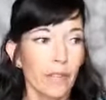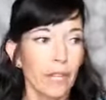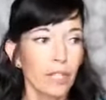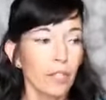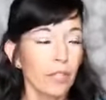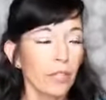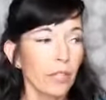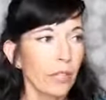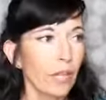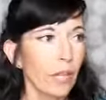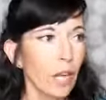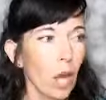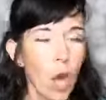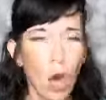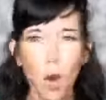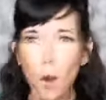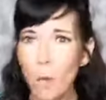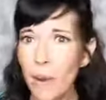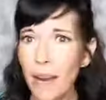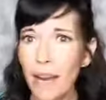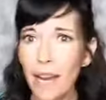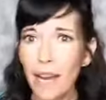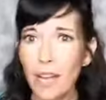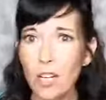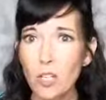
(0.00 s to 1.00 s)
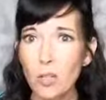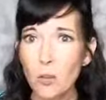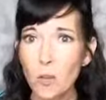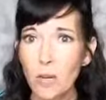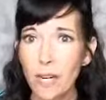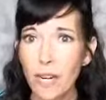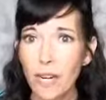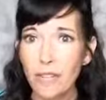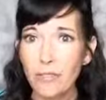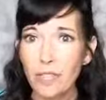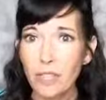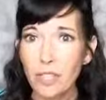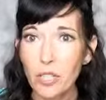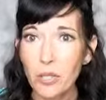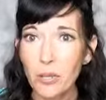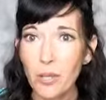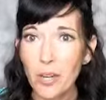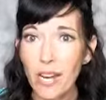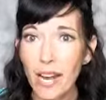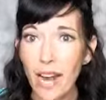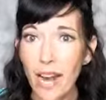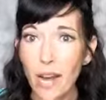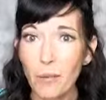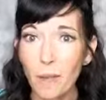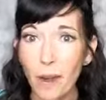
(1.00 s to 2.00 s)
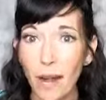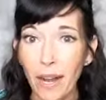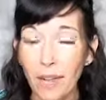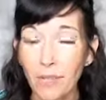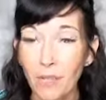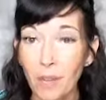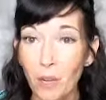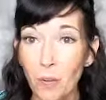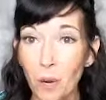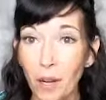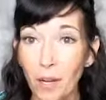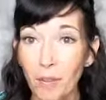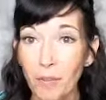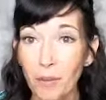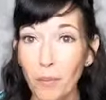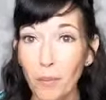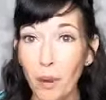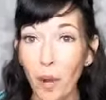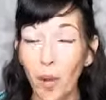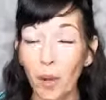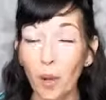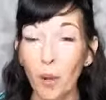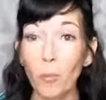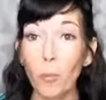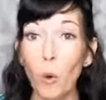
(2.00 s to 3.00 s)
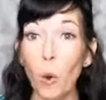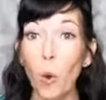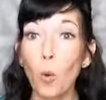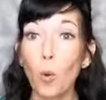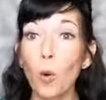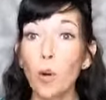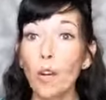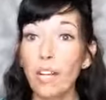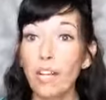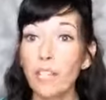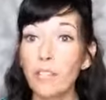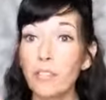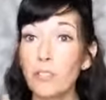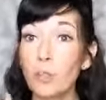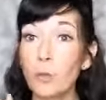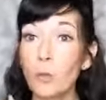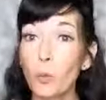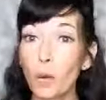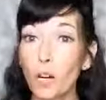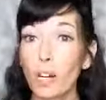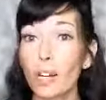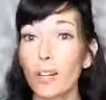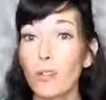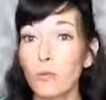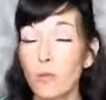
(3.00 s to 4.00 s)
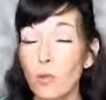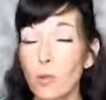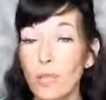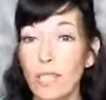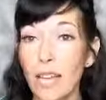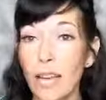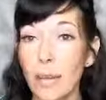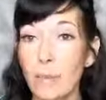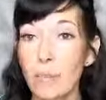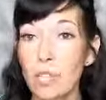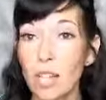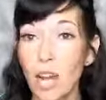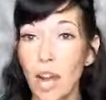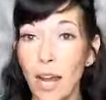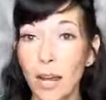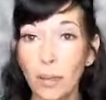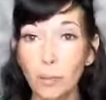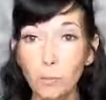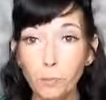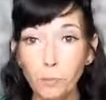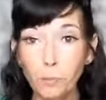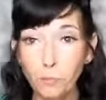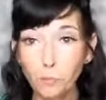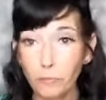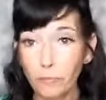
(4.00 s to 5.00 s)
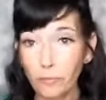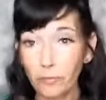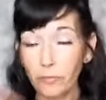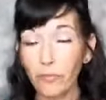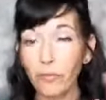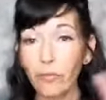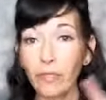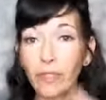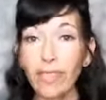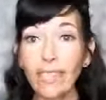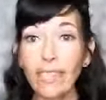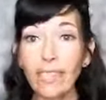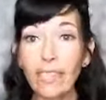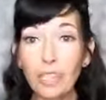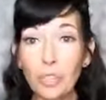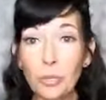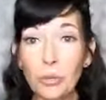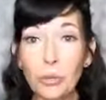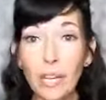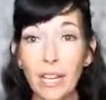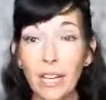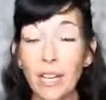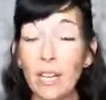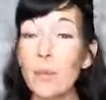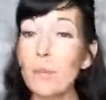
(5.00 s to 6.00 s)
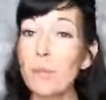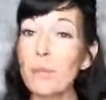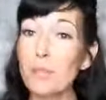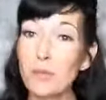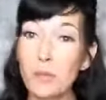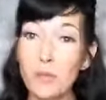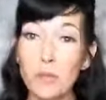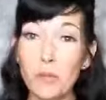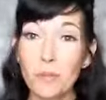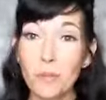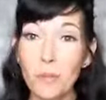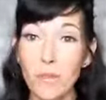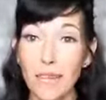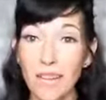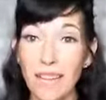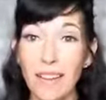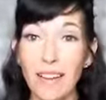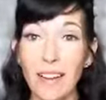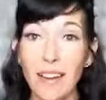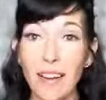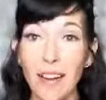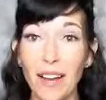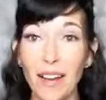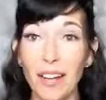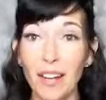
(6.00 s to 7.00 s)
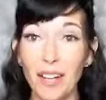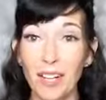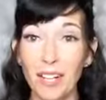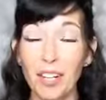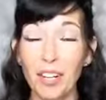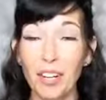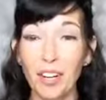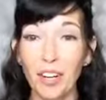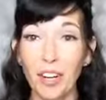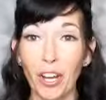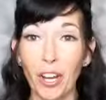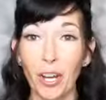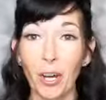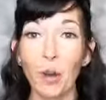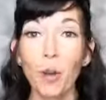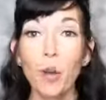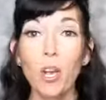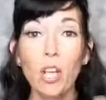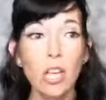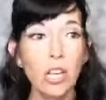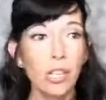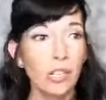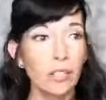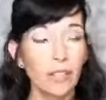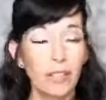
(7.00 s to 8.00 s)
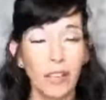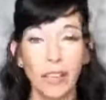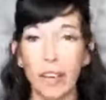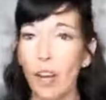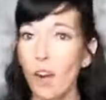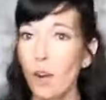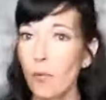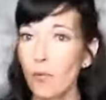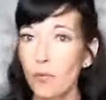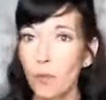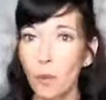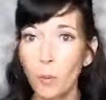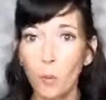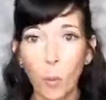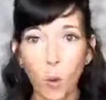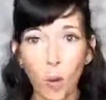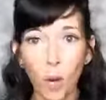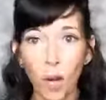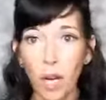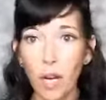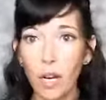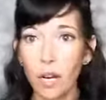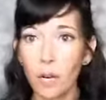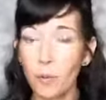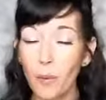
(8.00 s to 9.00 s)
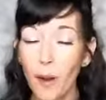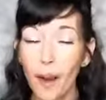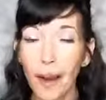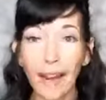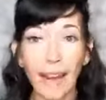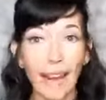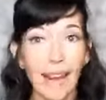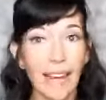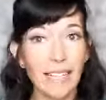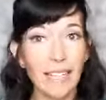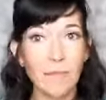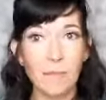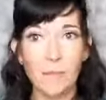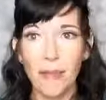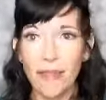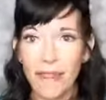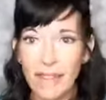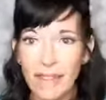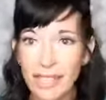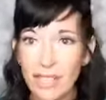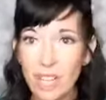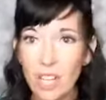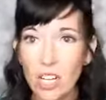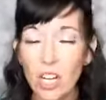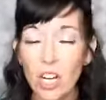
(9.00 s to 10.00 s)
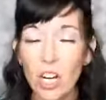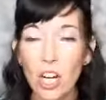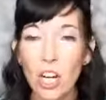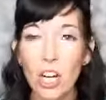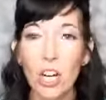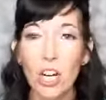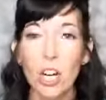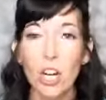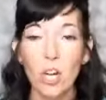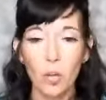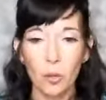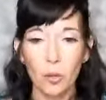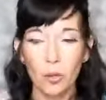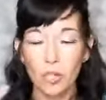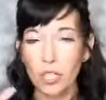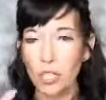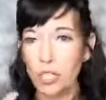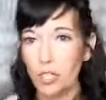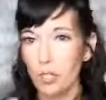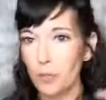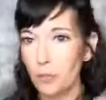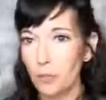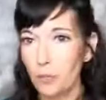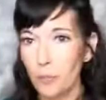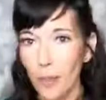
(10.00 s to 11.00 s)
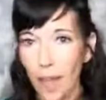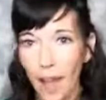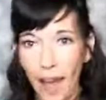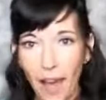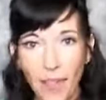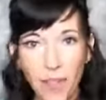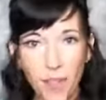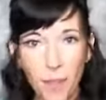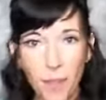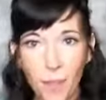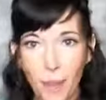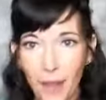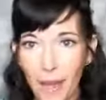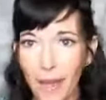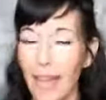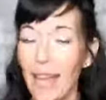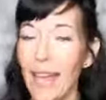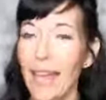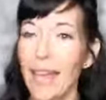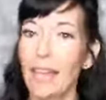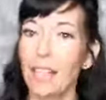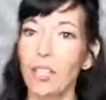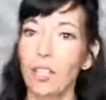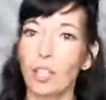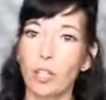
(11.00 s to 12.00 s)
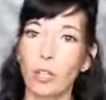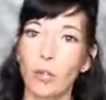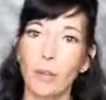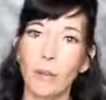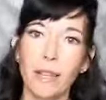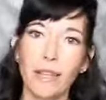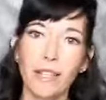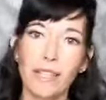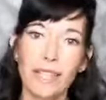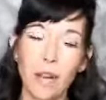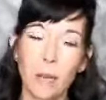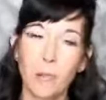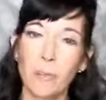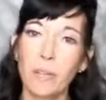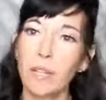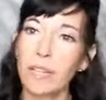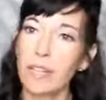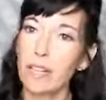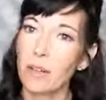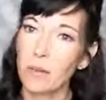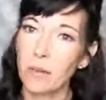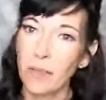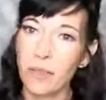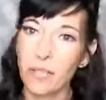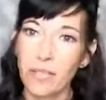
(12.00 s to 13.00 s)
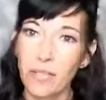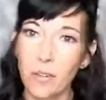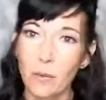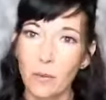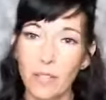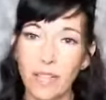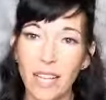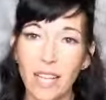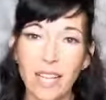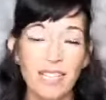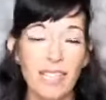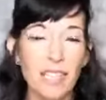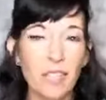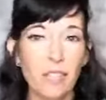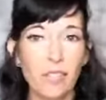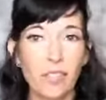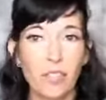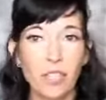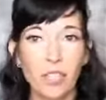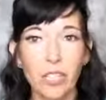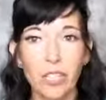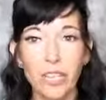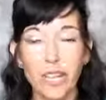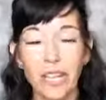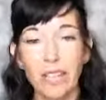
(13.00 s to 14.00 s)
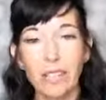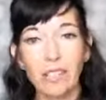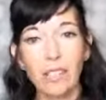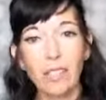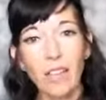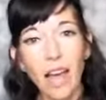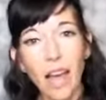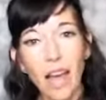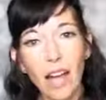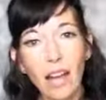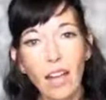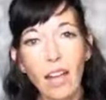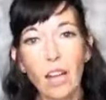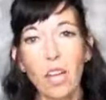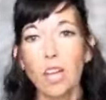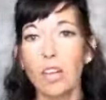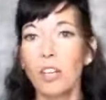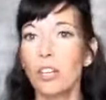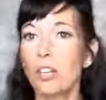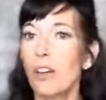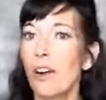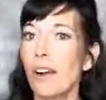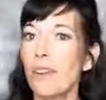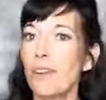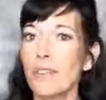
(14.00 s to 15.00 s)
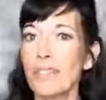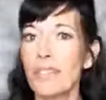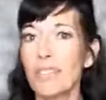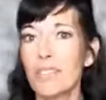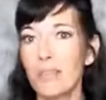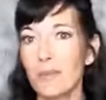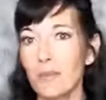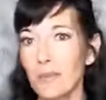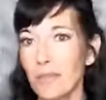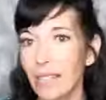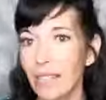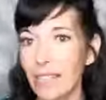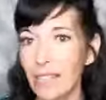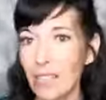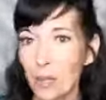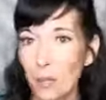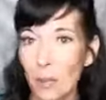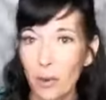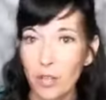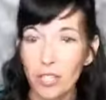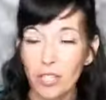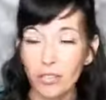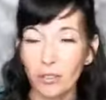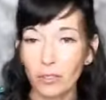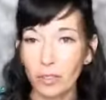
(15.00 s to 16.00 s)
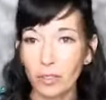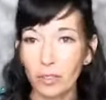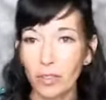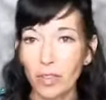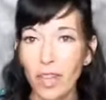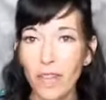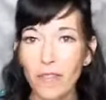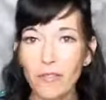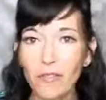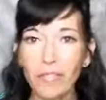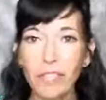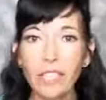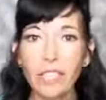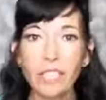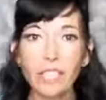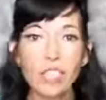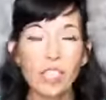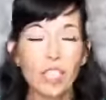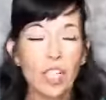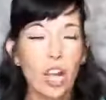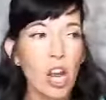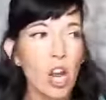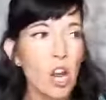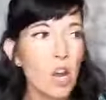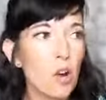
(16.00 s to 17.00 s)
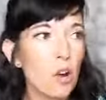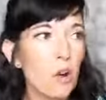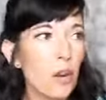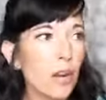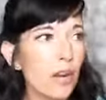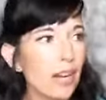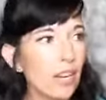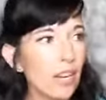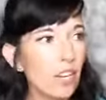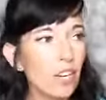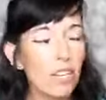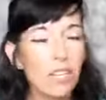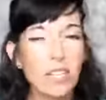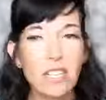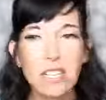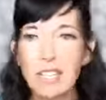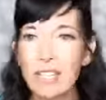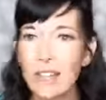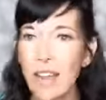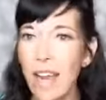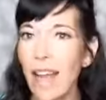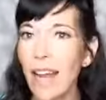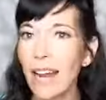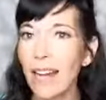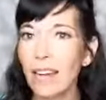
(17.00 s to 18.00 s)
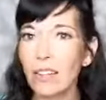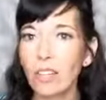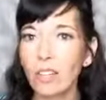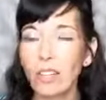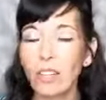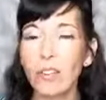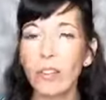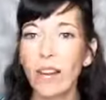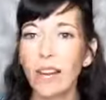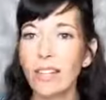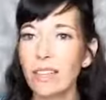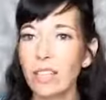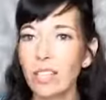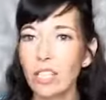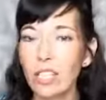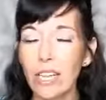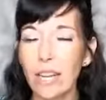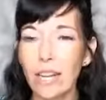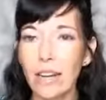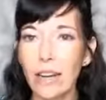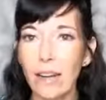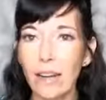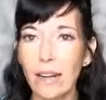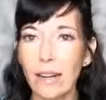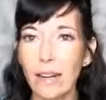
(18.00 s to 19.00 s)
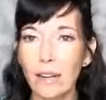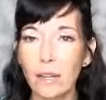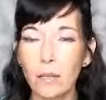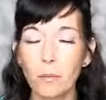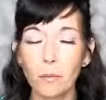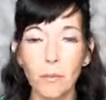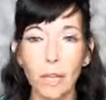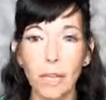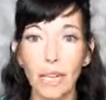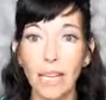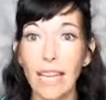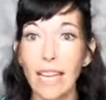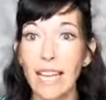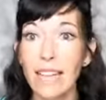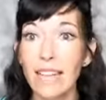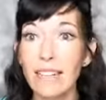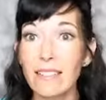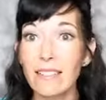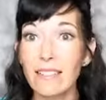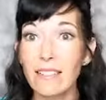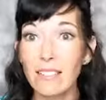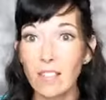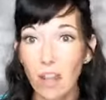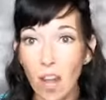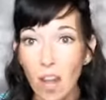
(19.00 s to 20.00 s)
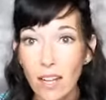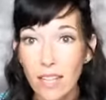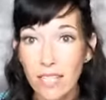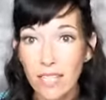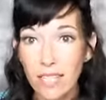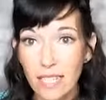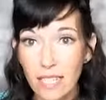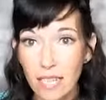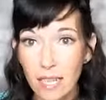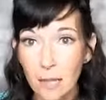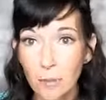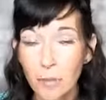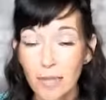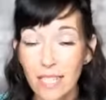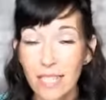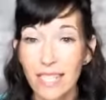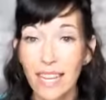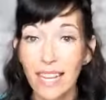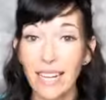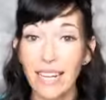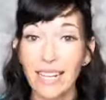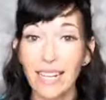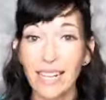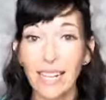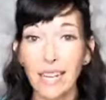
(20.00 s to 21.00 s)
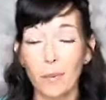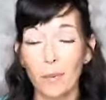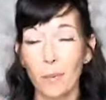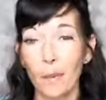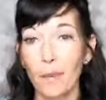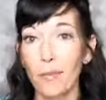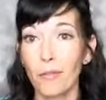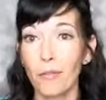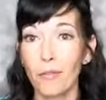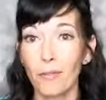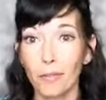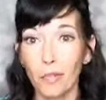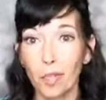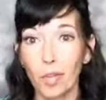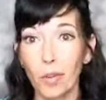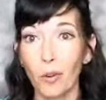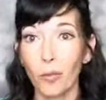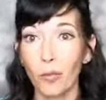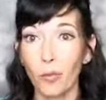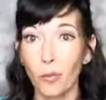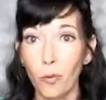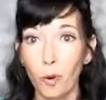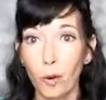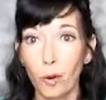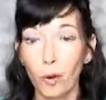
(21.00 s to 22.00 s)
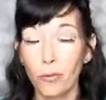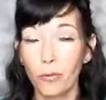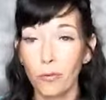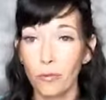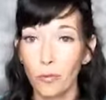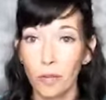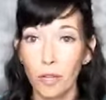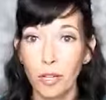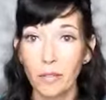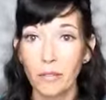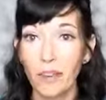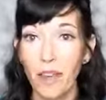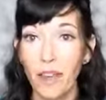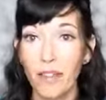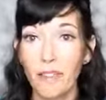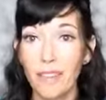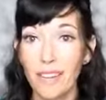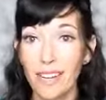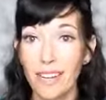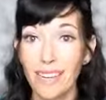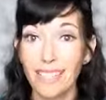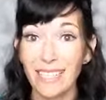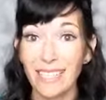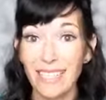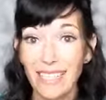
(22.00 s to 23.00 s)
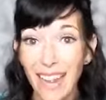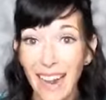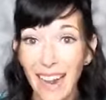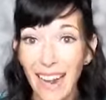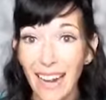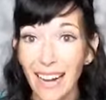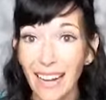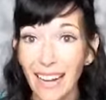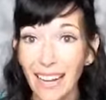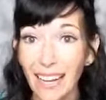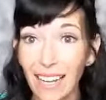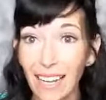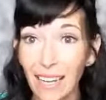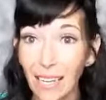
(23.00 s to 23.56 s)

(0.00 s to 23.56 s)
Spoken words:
and you're like, oh my gosh, what did I even do today, right? If you work from home, or if you work a full-time job, and you get home, this was me a year ago, get home from work, right? I had to make dinner, we had to do bath, bed, by the time we get done with that, 7:30, 8 o'clock, obviously we like to watch our little Netflix show, and here it is 9:30 at night, and I'm like exhausted because I had to get up at, 4:45 the next day.